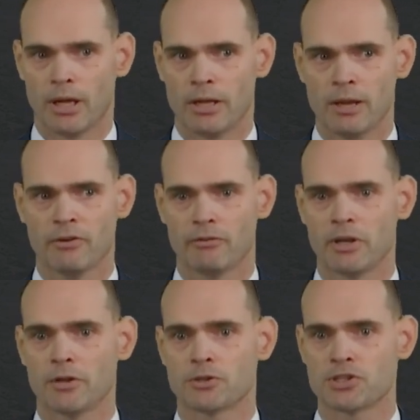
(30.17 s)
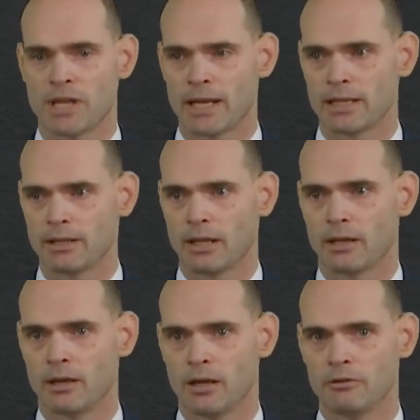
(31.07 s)
enough of an understanding
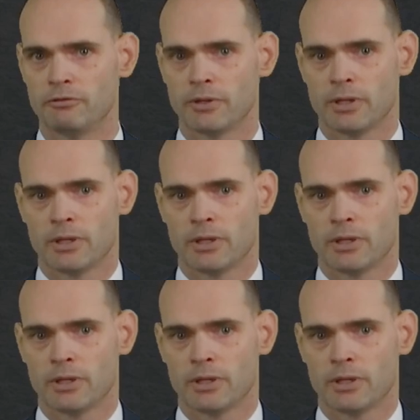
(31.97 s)
of